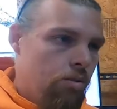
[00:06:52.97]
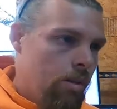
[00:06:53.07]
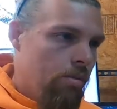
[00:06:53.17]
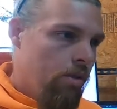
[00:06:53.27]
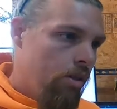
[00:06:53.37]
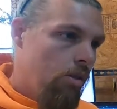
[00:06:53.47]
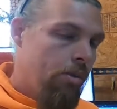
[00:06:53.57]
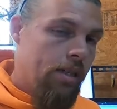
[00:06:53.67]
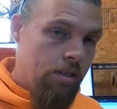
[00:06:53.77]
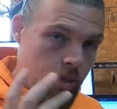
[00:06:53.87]
That's what I'm going to do,
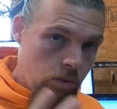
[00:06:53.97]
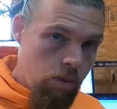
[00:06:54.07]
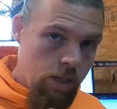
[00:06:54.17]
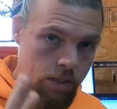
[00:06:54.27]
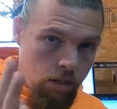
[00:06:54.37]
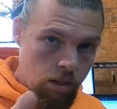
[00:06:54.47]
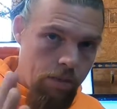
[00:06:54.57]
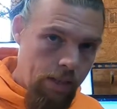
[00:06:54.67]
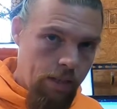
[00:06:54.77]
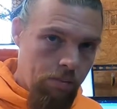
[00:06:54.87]
because you know what? It's all
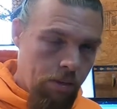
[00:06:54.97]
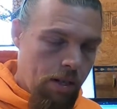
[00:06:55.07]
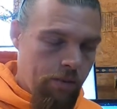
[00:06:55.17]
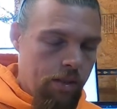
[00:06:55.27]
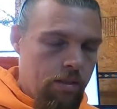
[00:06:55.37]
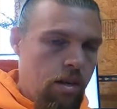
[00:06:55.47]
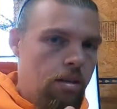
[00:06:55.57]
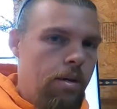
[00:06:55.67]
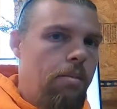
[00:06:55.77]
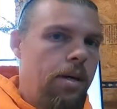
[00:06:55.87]
about that profit. It's
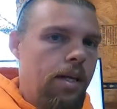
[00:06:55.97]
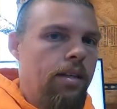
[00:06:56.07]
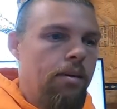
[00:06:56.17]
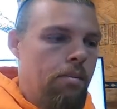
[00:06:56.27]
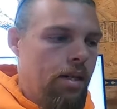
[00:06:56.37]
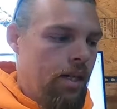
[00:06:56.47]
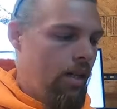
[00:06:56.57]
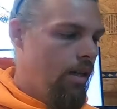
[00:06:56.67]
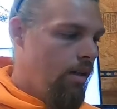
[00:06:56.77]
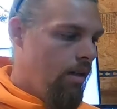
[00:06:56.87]
all about making that money.